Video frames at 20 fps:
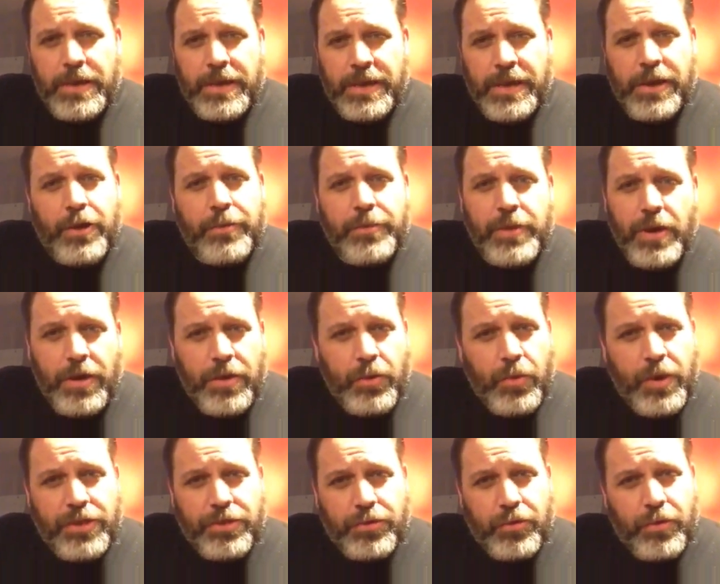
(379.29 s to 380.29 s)
Hear me all the
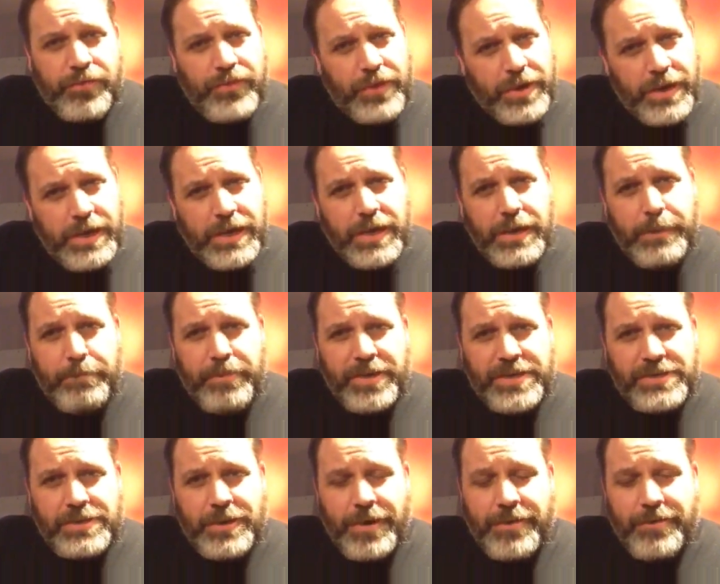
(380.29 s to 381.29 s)
way through. If you're going to get
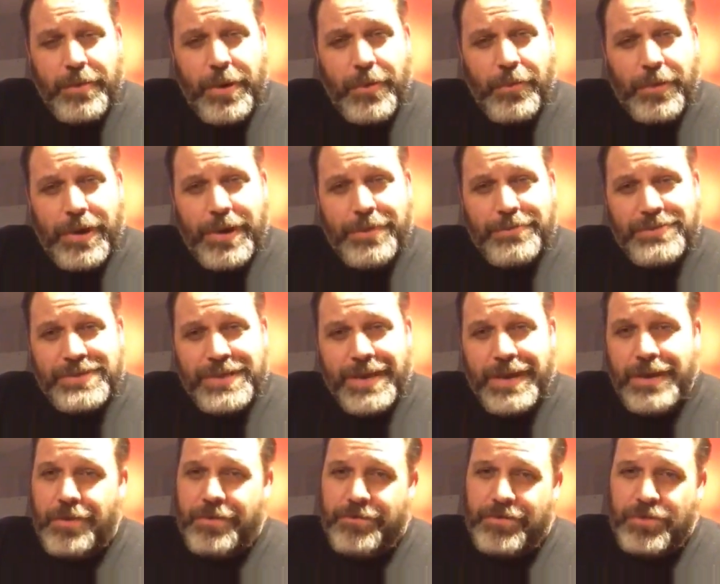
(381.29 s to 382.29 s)
pissed off about what I'm
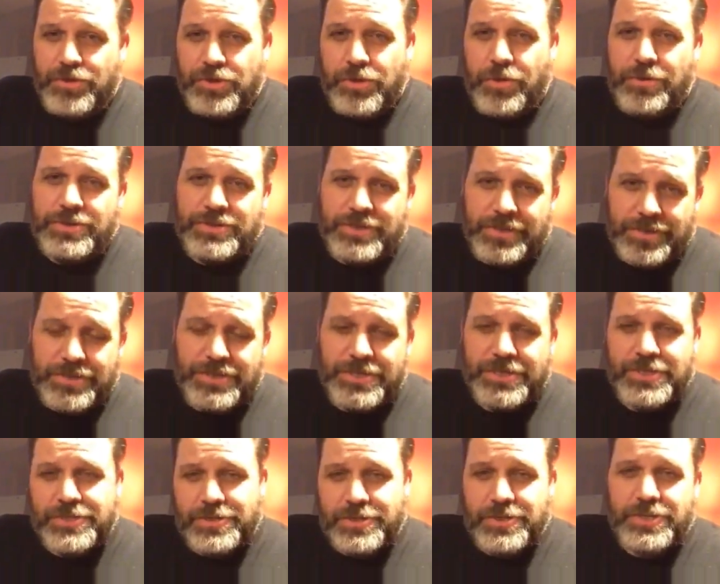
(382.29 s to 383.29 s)
saying, or if you show this to your
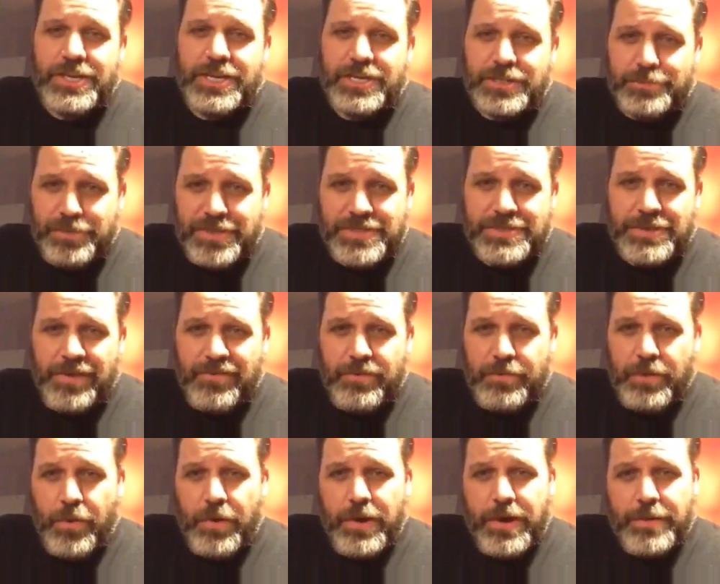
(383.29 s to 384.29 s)
sister and she gets pissed off
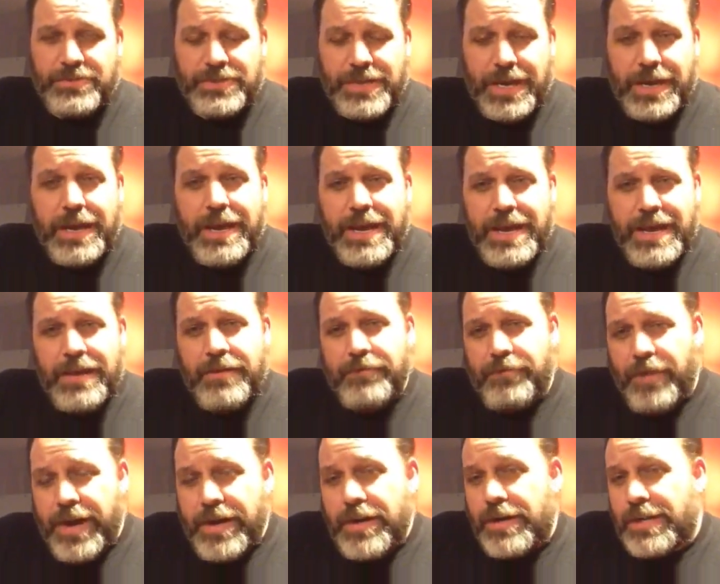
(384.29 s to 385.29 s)
about what I'm saying,
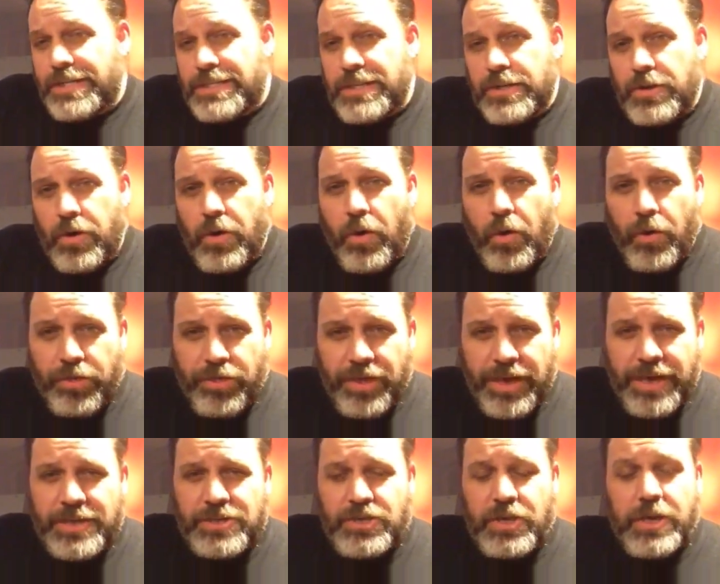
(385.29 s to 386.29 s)
invite her to listen to the whole
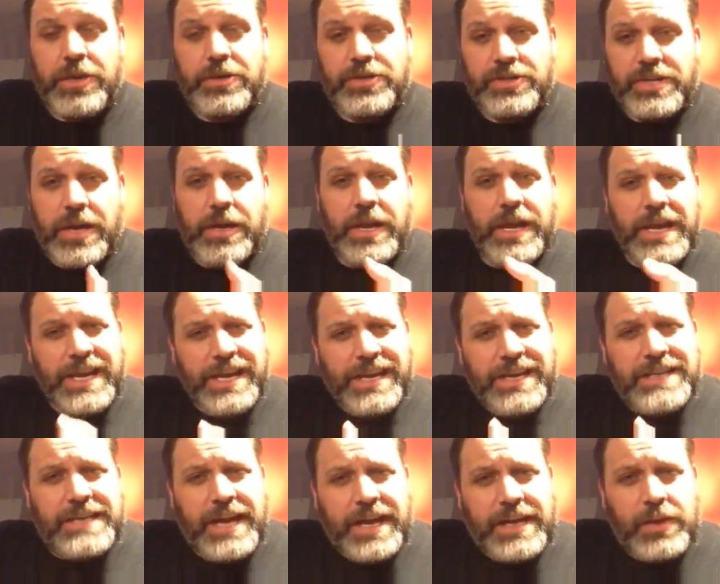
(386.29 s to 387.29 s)
thing so you understand
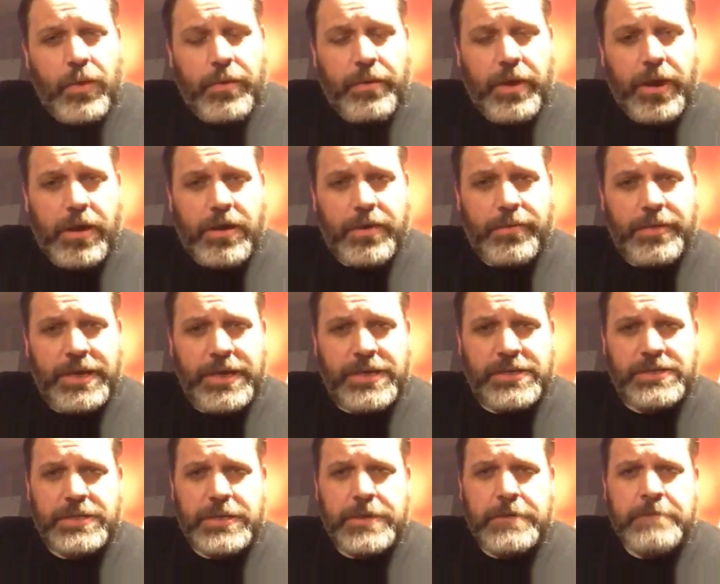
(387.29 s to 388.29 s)
exactly what my argument
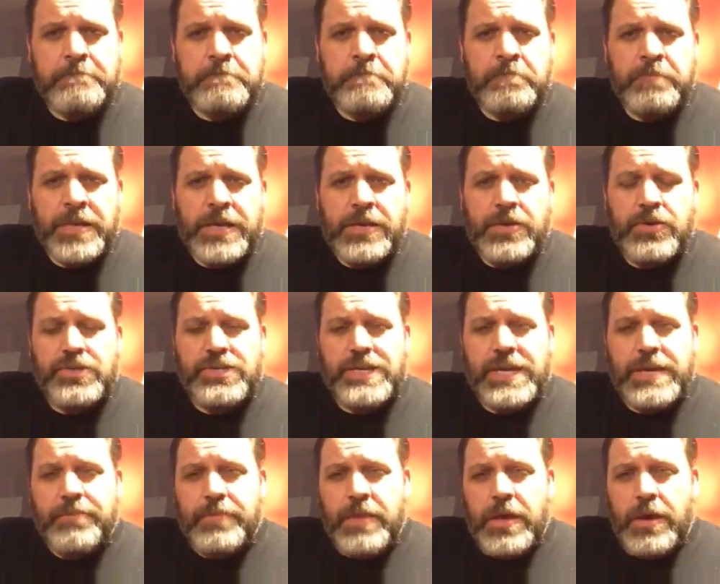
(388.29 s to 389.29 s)
is. You
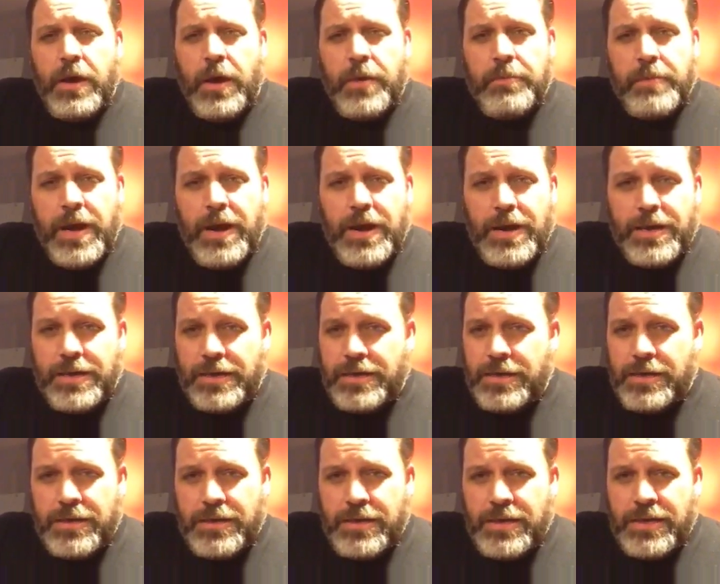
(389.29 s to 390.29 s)
see,
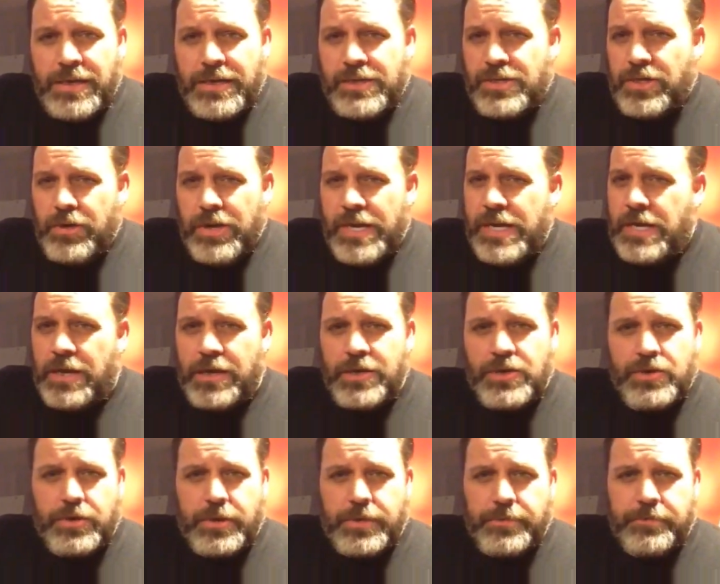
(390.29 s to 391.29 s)
America is a unique
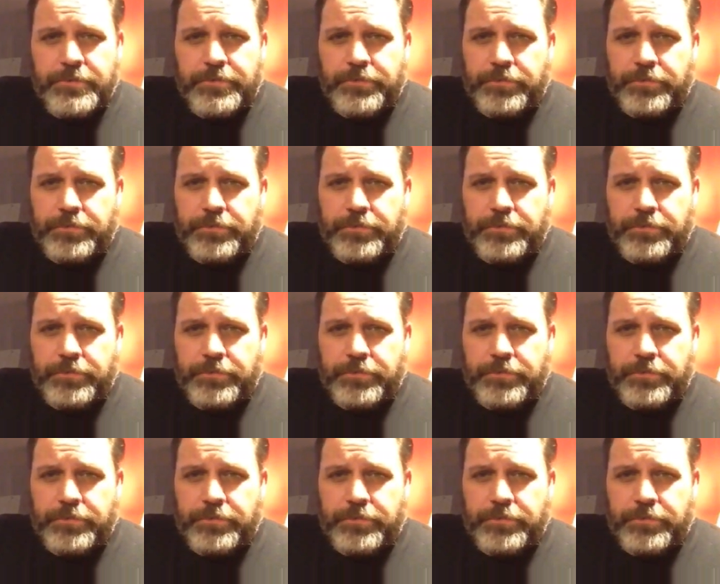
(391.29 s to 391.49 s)
country.